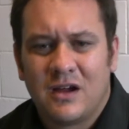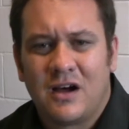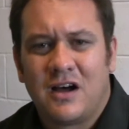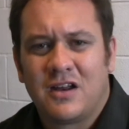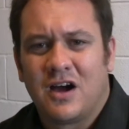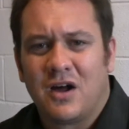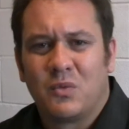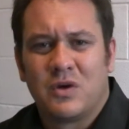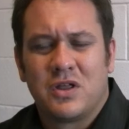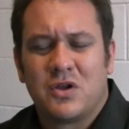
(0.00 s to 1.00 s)

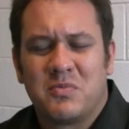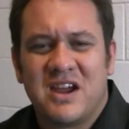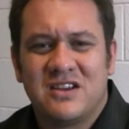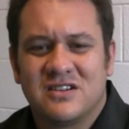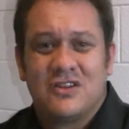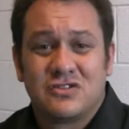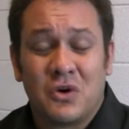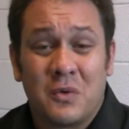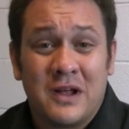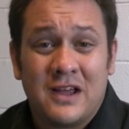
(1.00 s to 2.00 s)
on one of their pages.
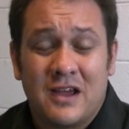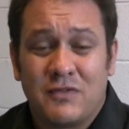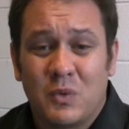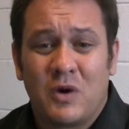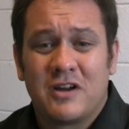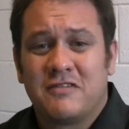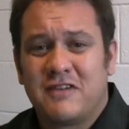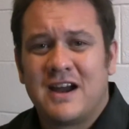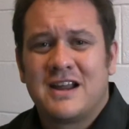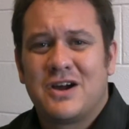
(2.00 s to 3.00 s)
So if you want to
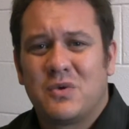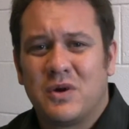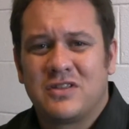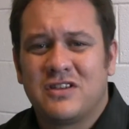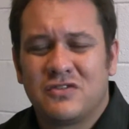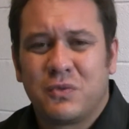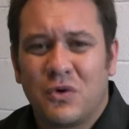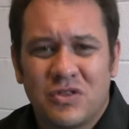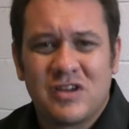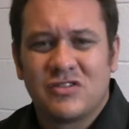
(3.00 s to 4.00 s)
find out what these
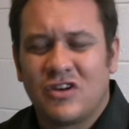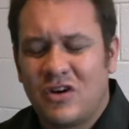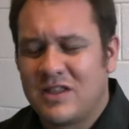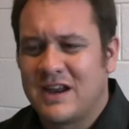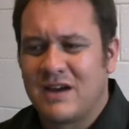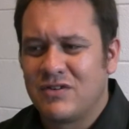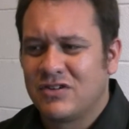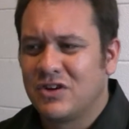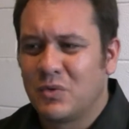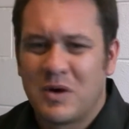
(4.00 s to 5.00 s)
4 things are that every
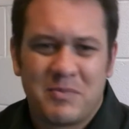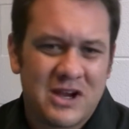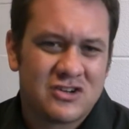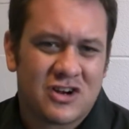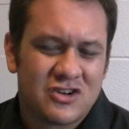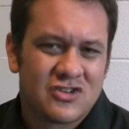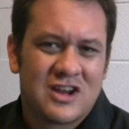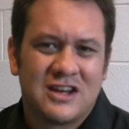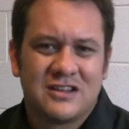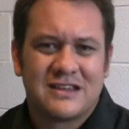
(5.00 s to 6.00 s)
single web page on your
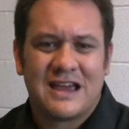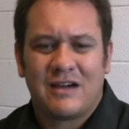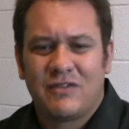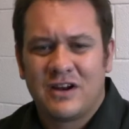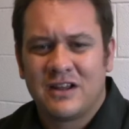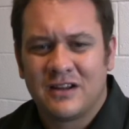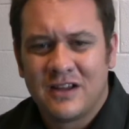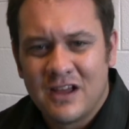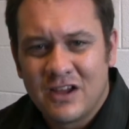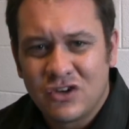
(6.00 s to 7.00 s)
site needs to have on it,
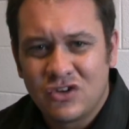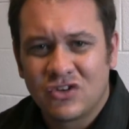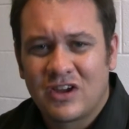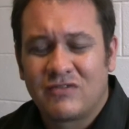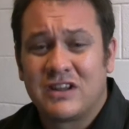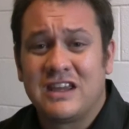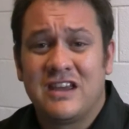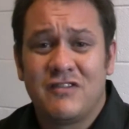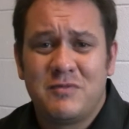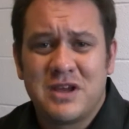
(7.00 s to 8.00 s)
you just have to
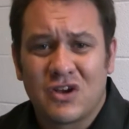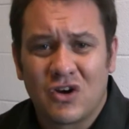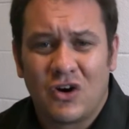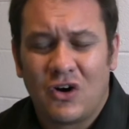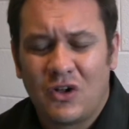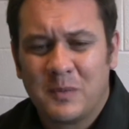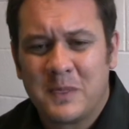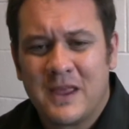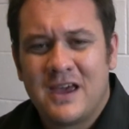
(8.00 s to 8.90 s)
give me a call